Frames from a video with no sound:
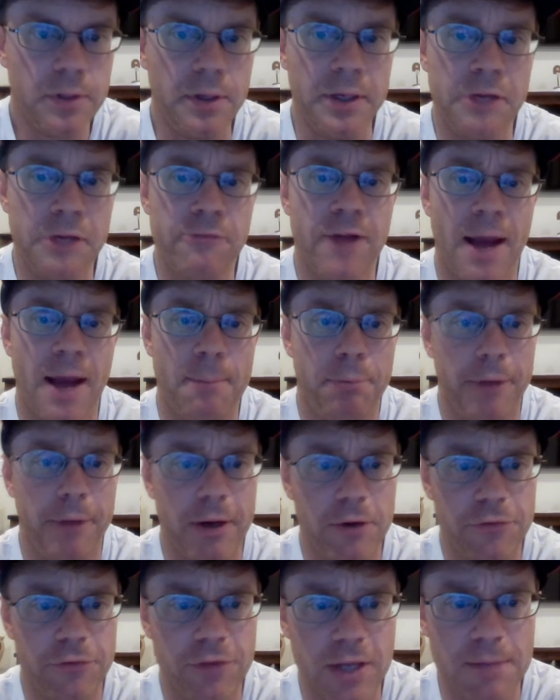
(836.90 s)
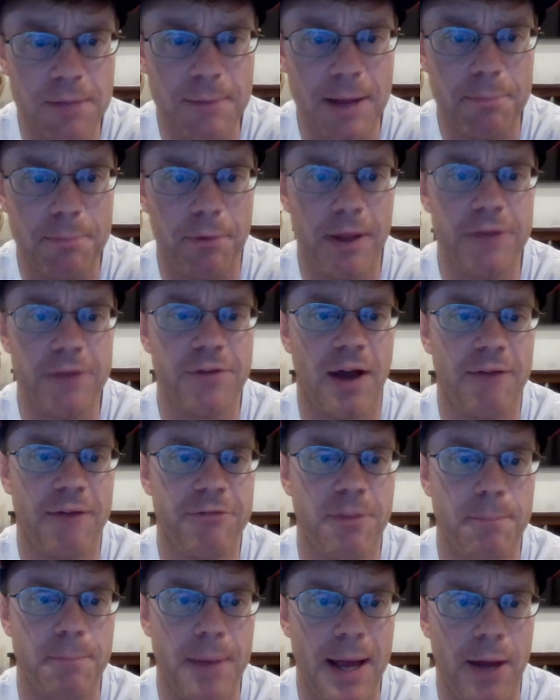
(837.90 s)
you've got players that can make plays
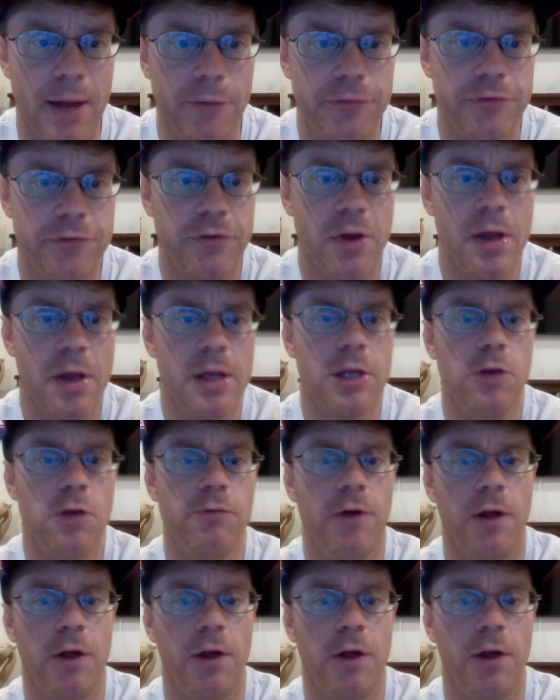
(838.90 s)
off the bounce. You've